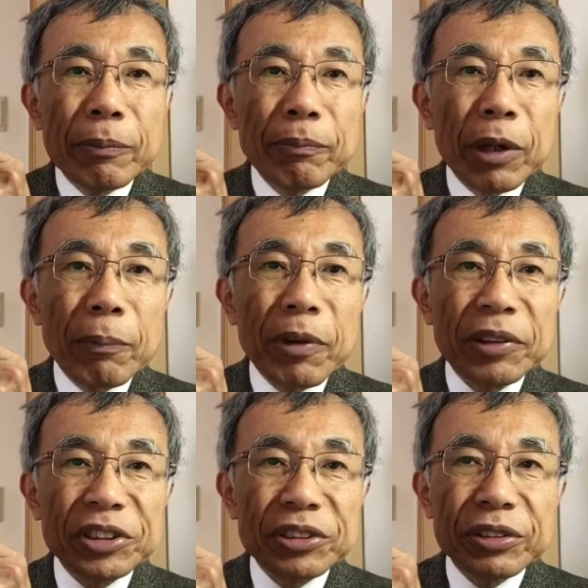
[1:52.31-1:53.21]

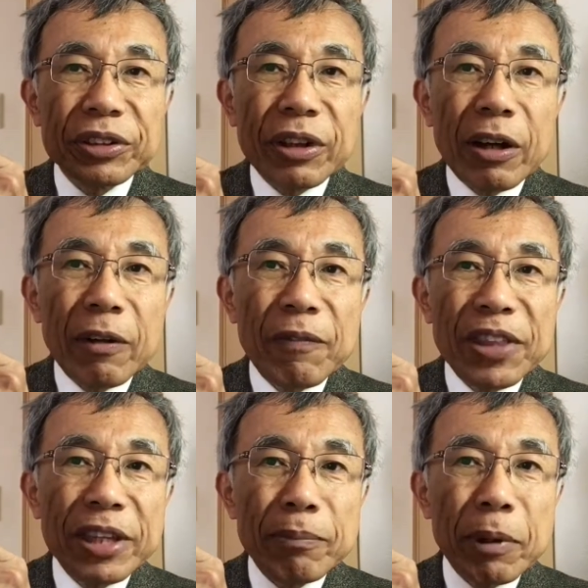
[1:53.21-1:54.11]
proportion of
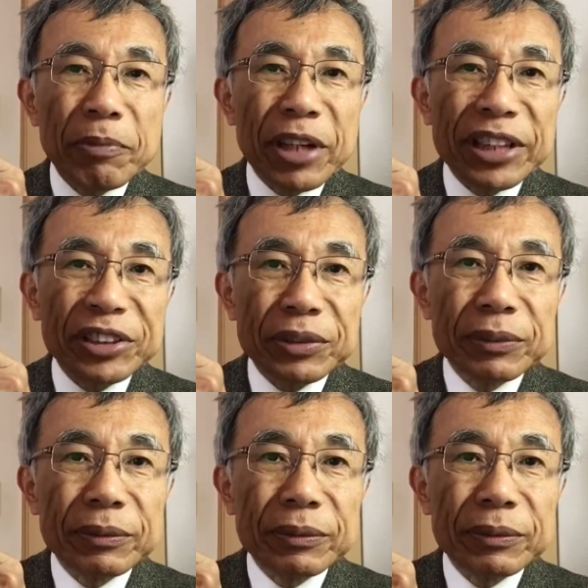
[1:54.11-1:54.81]
the population.